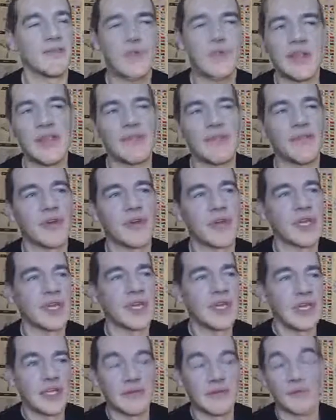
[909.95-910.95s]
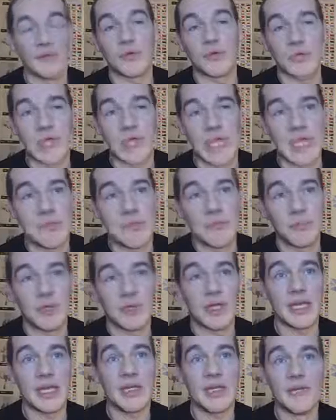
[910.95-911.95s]
It's really funny, and of course the
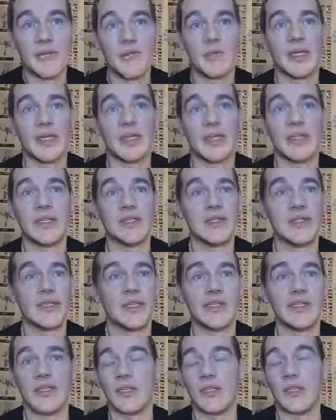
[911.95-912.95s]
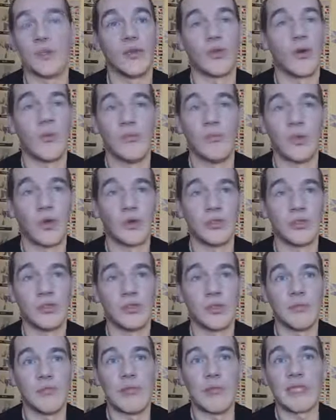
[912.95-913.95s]
gameplay is is just top notch.